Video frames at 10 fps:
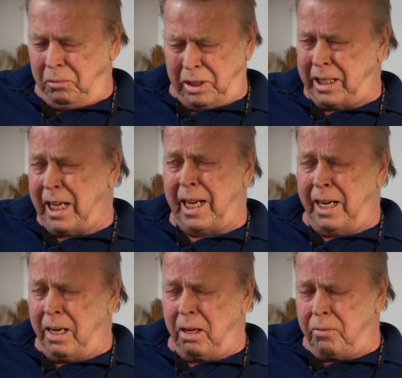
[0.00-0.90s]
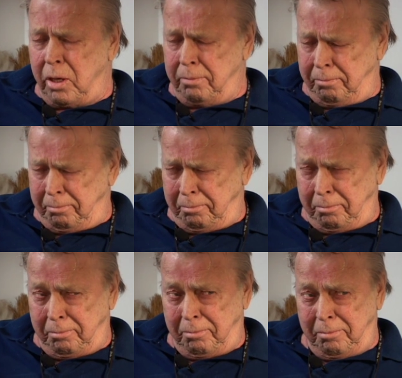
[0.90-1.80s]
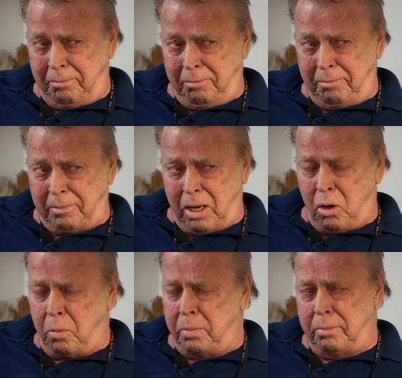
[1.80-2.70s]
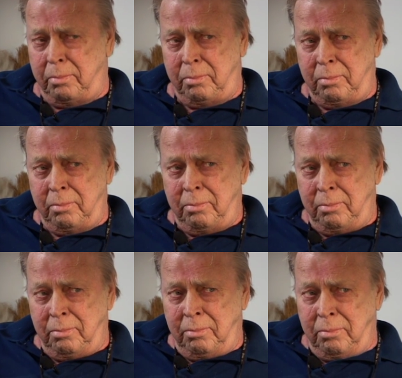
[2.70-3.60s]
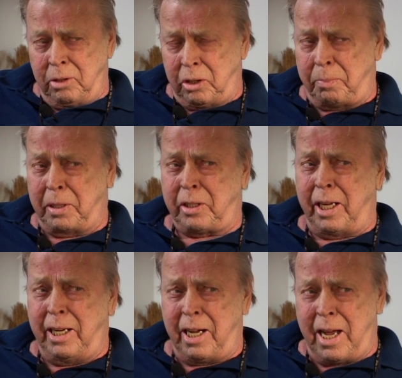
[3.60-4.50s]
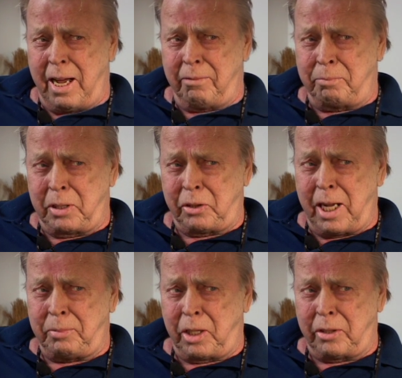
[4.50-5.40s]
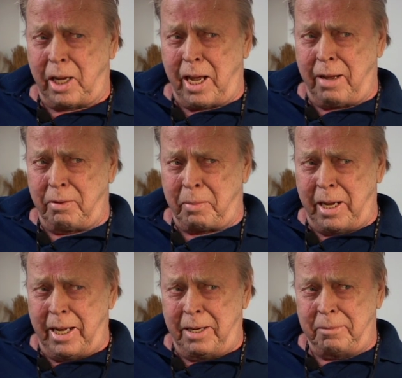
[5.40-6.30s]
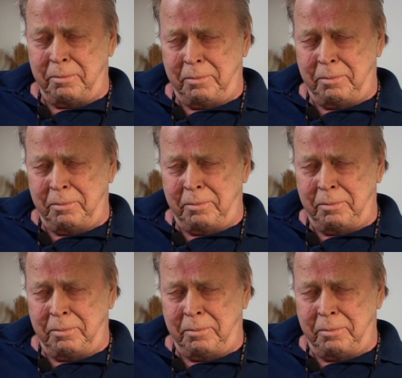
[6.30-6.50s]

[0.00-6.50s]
is that the idea you're looking for? I hope. It's the best idea I have, best snapshots I have in my head.